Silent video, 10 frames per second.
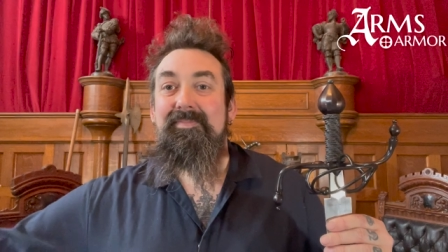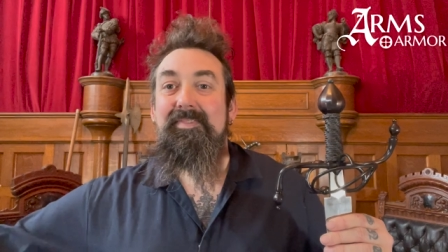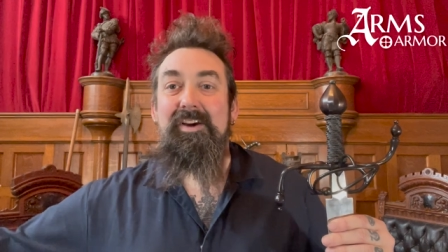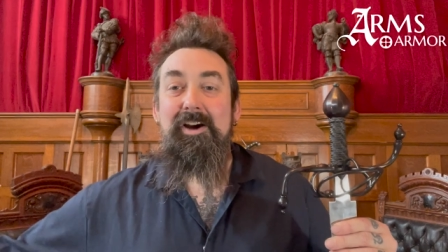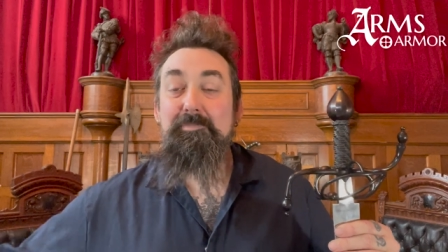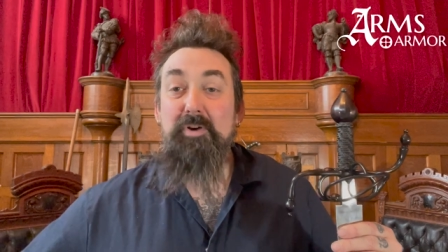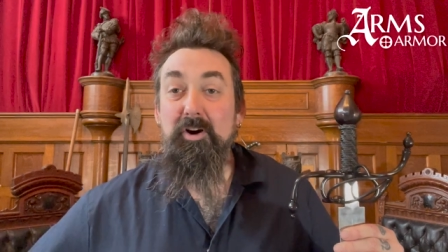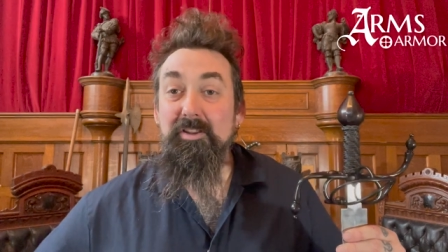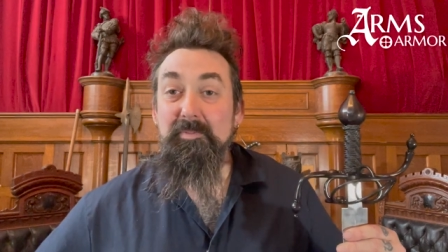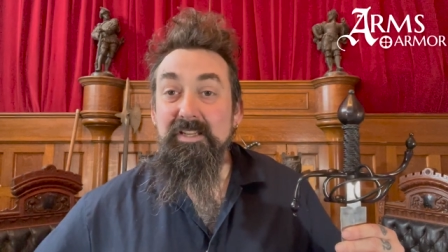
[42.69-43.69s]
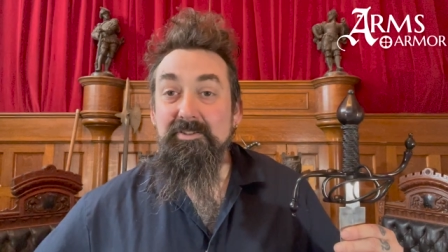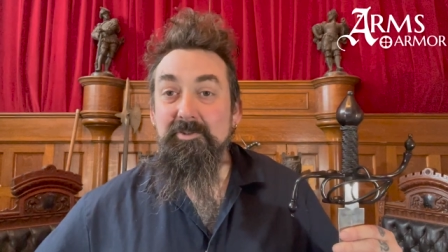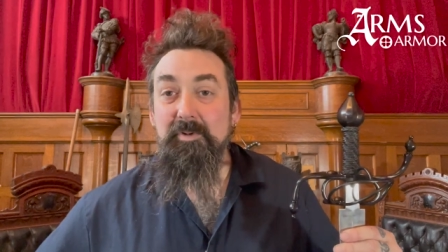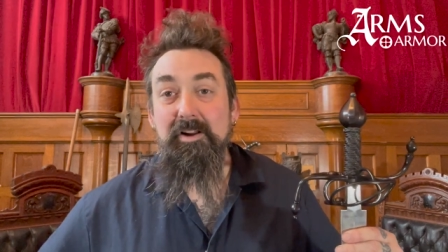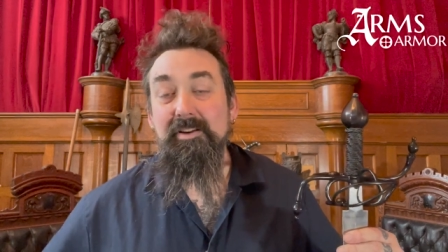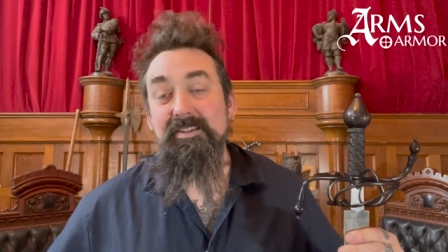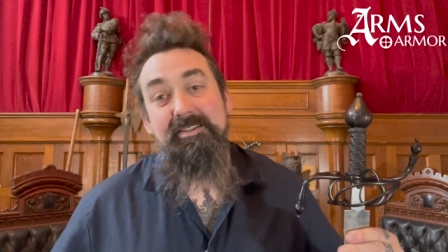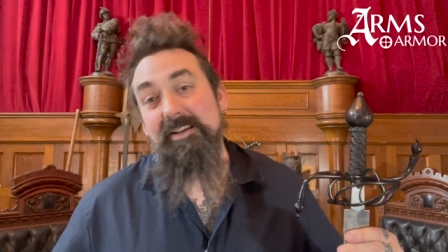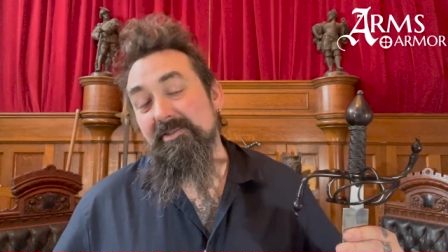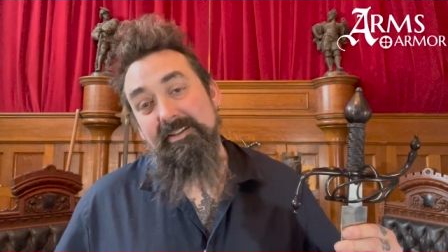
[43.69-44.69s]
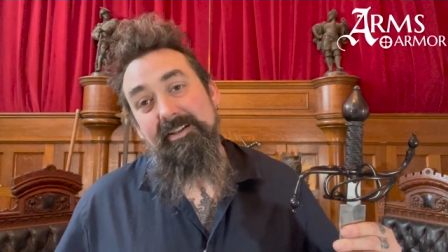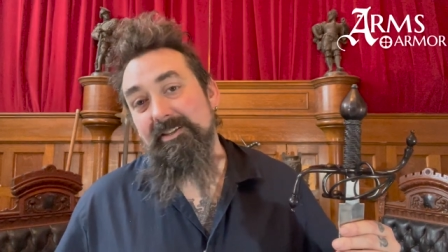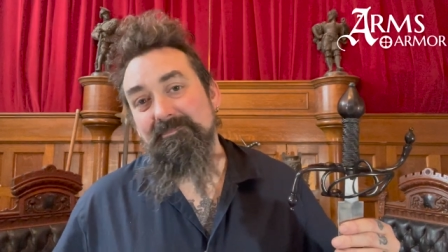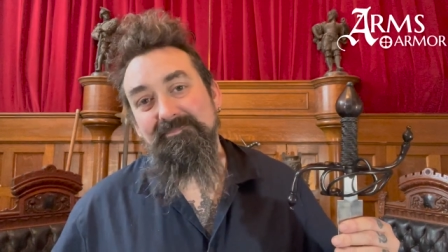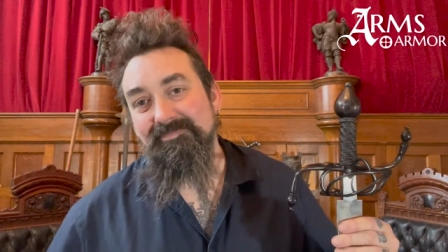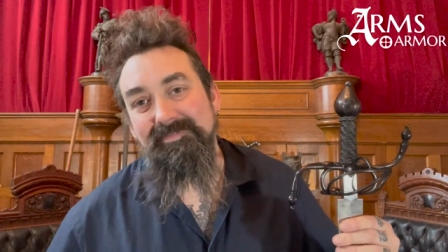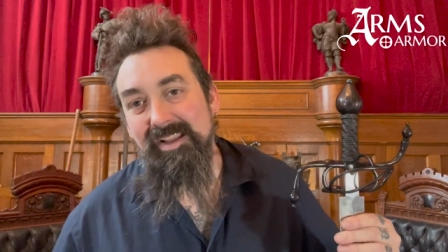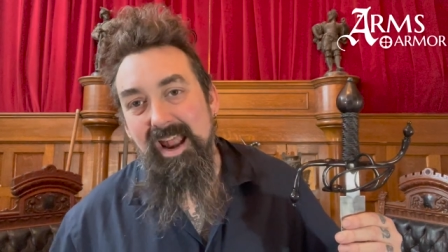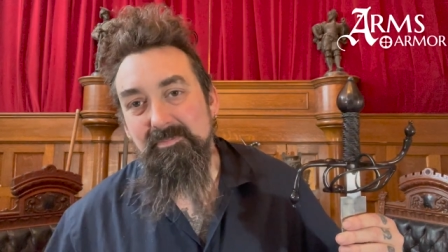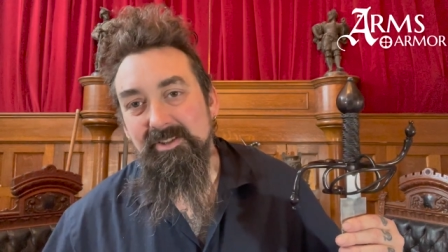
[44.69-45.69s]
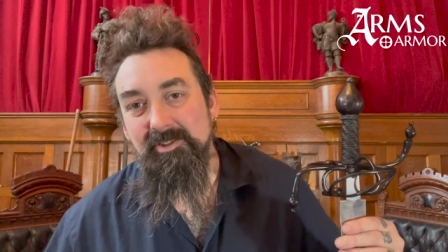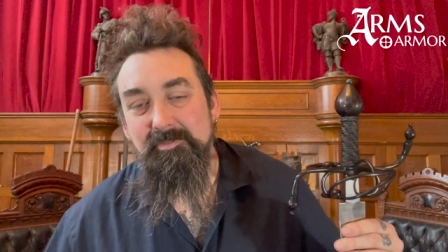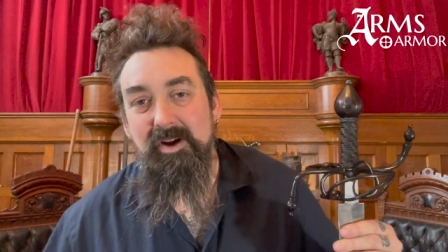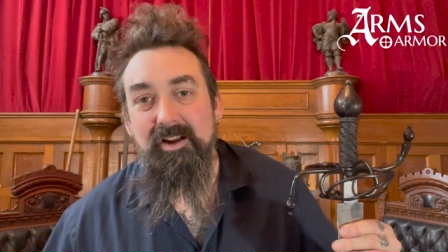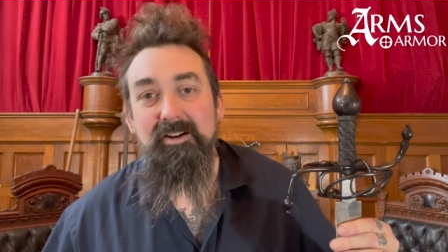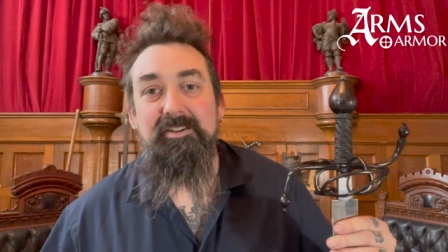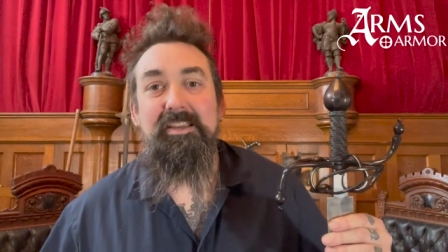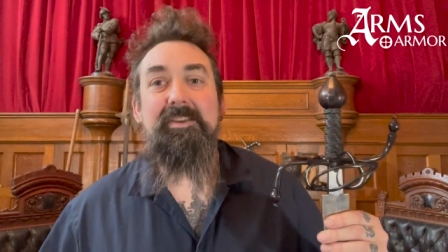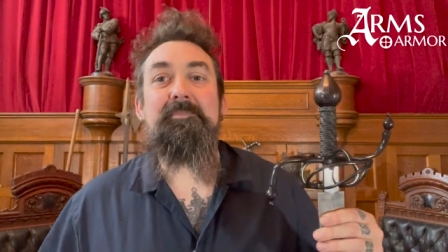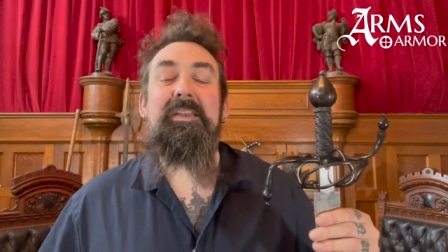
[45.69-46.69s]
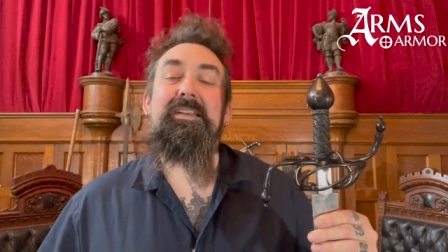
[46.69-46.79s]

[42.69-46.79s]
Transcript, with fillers: uh, parliament, who wanted essentially a, an absolute monarchy.